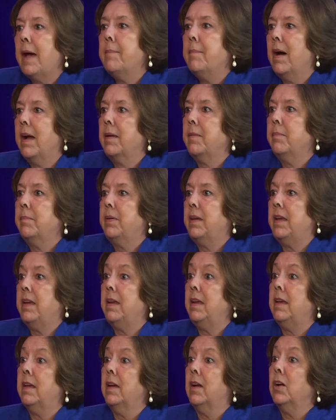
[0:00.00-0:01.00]
might
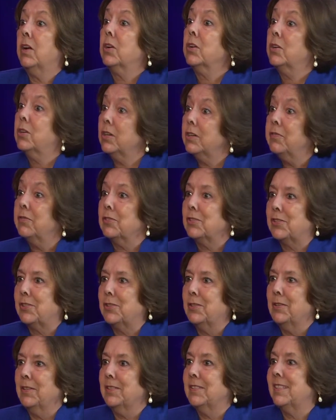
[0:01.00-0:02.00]
be good for
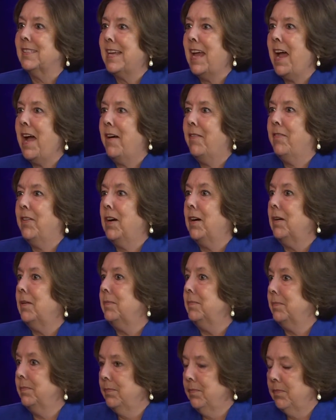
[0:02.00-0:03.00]
students to
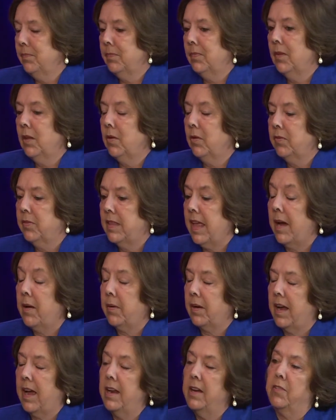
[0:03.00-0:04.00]
have
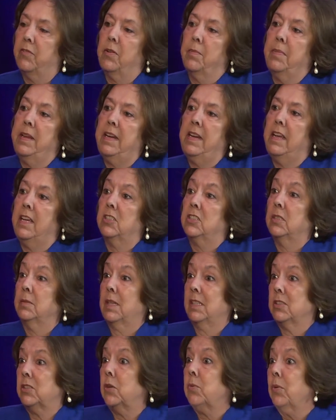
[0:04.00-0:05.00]
that kind of remediation
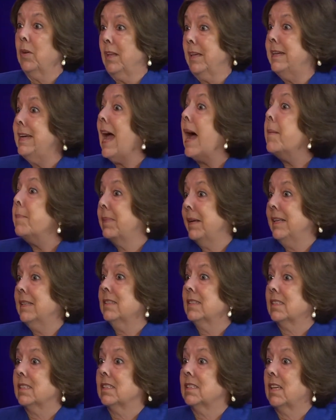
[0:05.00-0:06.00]
because they're really not
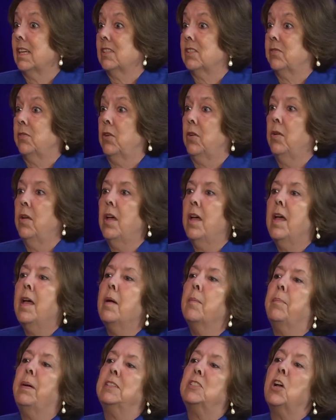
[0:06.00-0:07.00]
being successful.
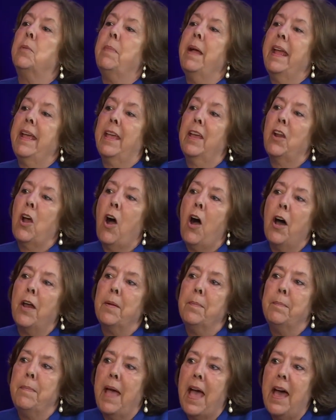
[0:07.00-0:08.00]
But to make it
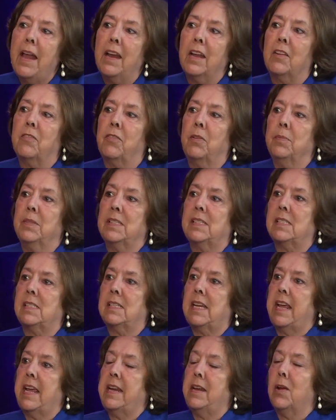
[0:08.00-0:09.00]
automatic from the
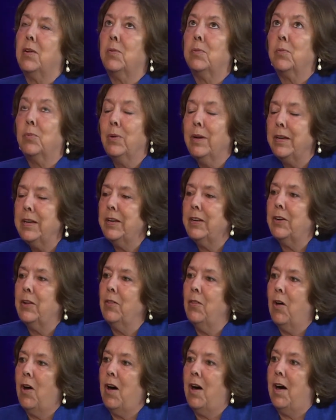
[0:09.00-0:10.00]
state, written in a
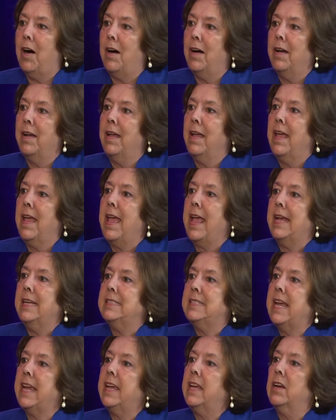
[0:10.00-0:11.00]
law,
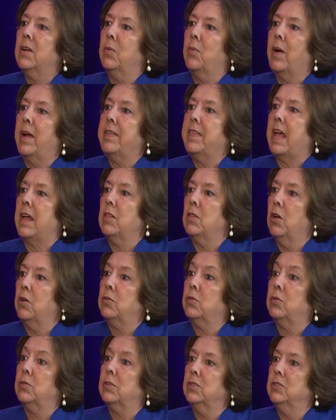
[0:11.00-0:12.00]
and taking away that
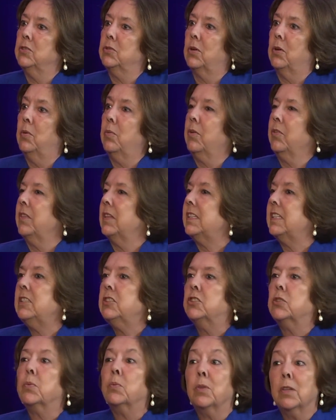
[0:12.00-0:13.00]
local control where the
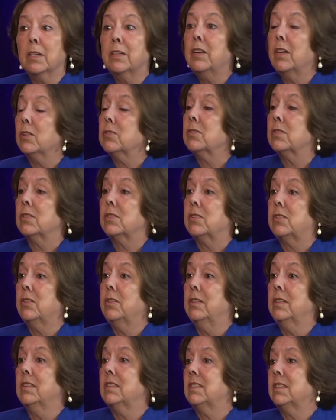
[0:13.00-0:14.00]
teacher really knows the
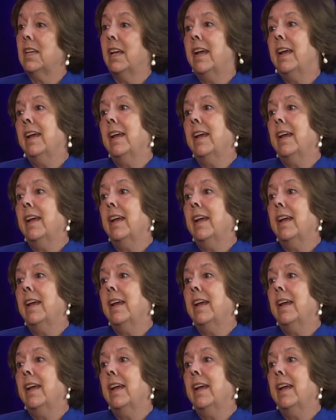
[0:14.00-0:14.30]
students